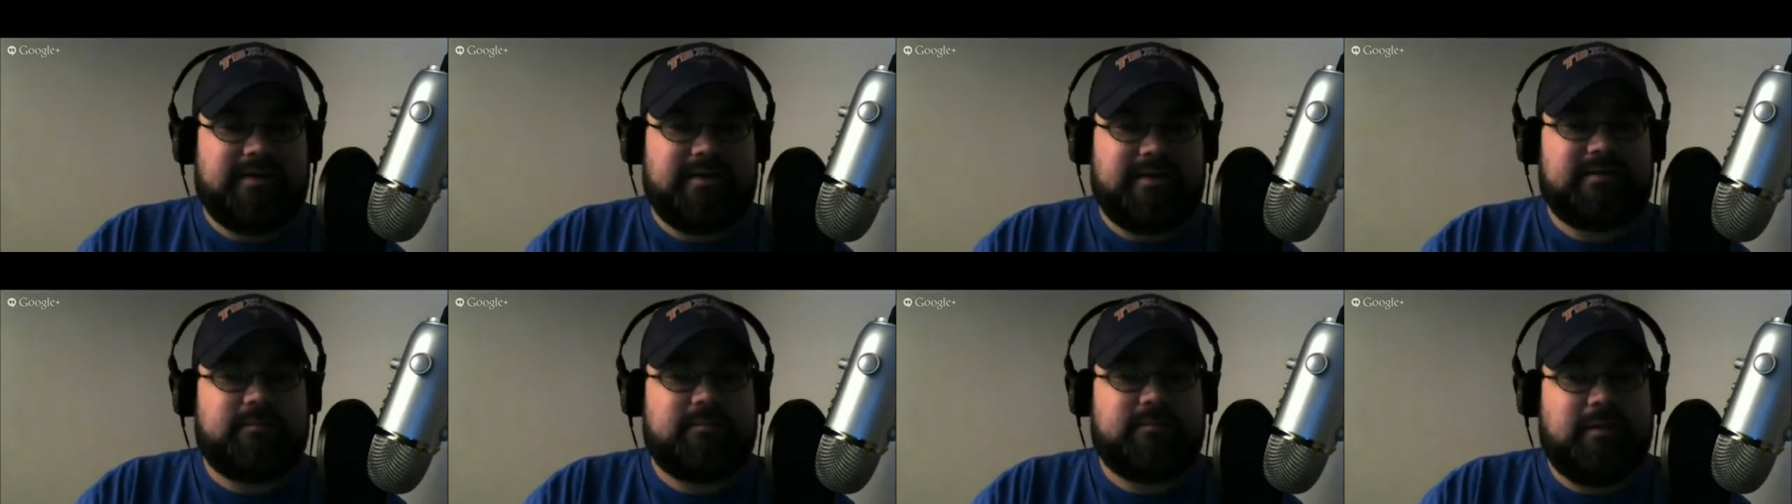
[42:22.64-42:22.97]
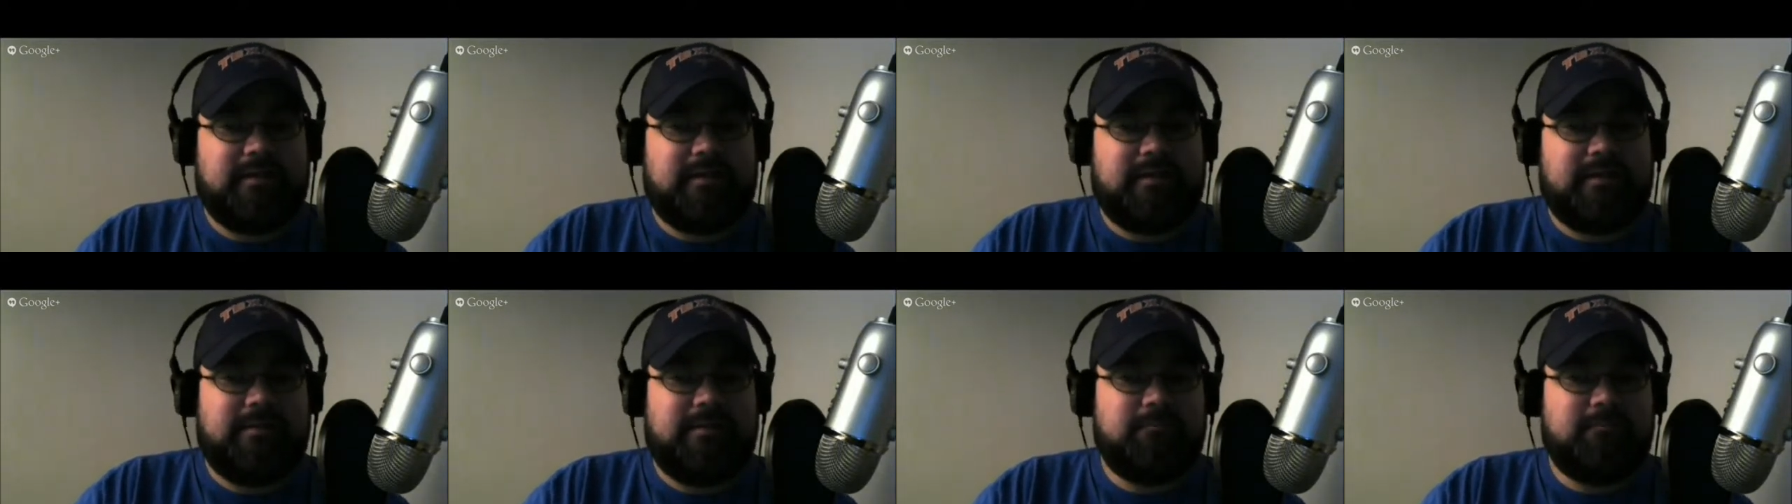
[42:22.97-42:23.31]
I
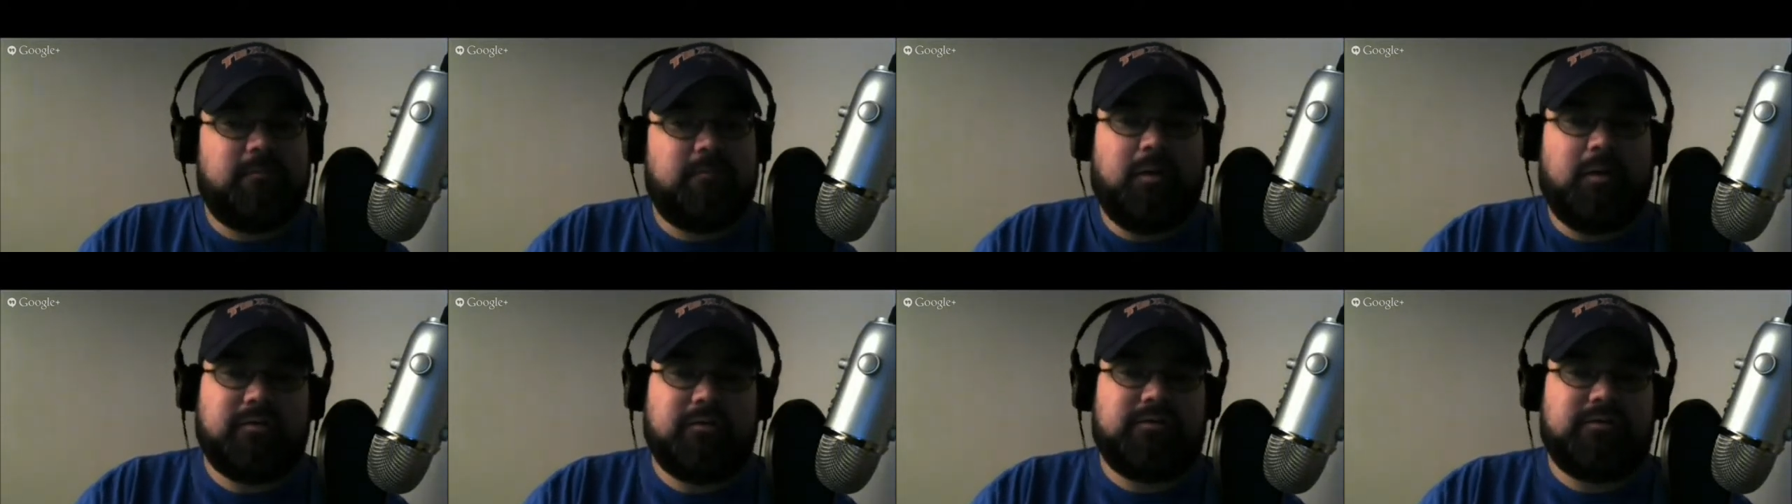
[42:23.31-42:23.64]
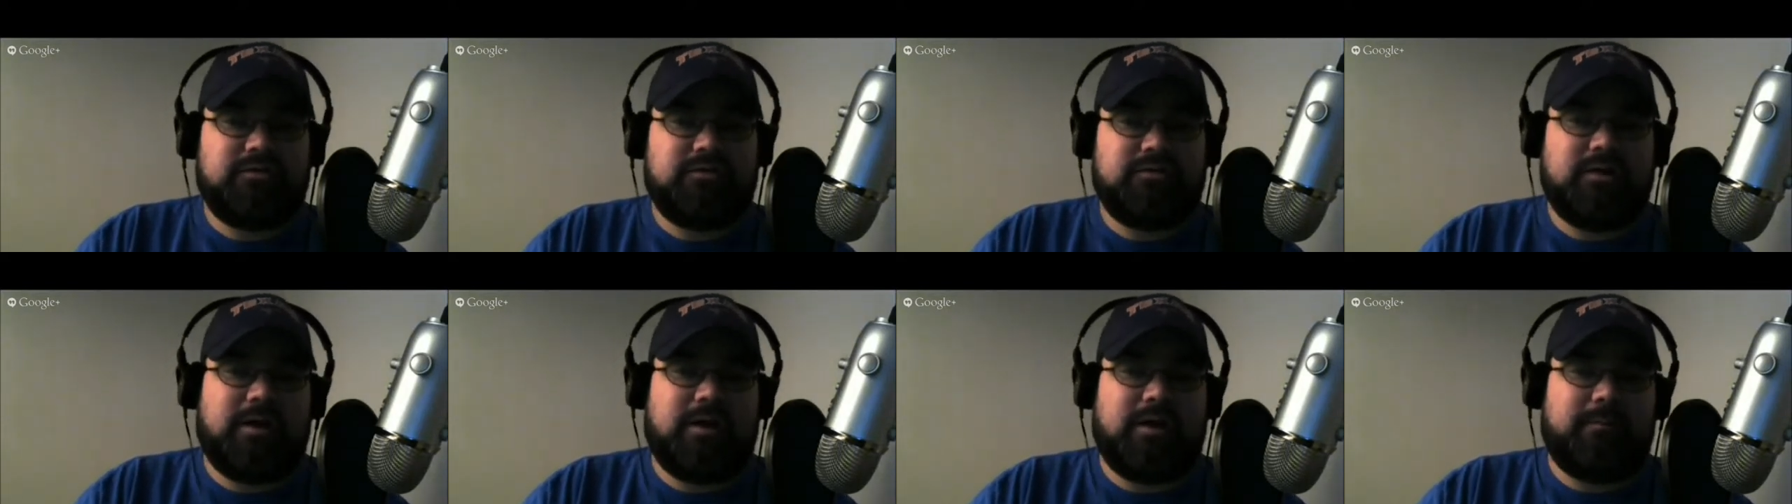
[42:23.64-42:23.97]
expect them both
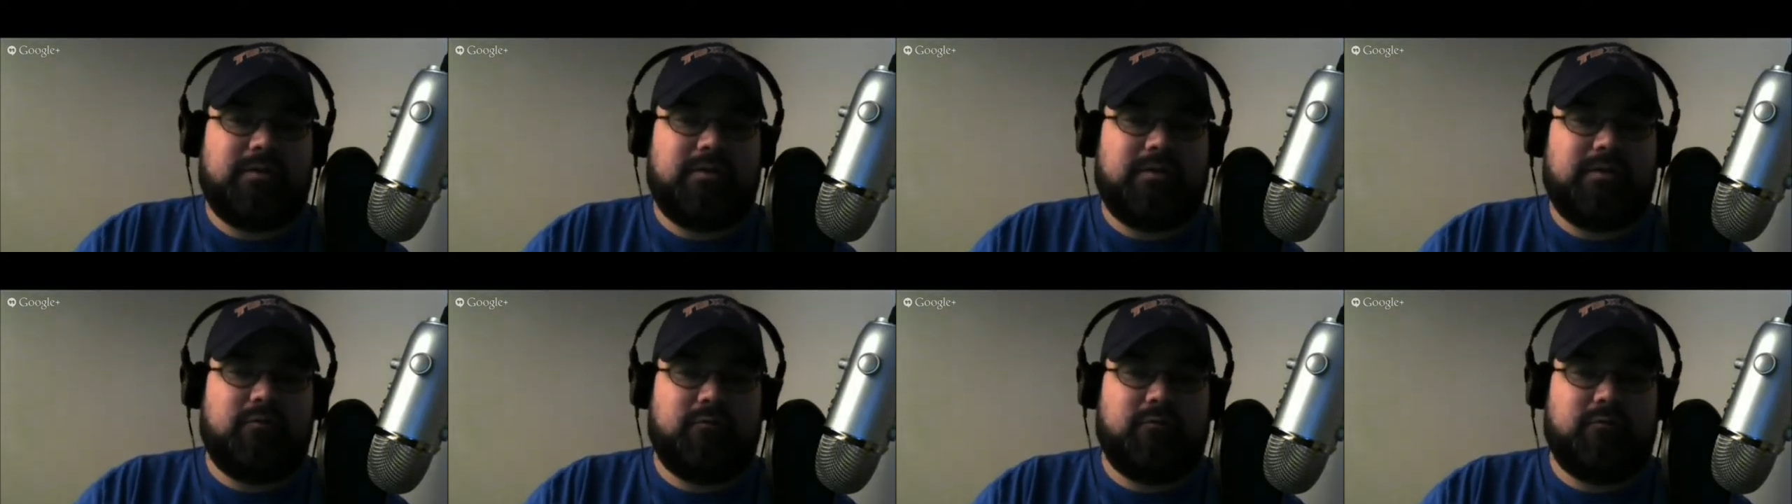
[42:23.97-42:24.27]
to drop in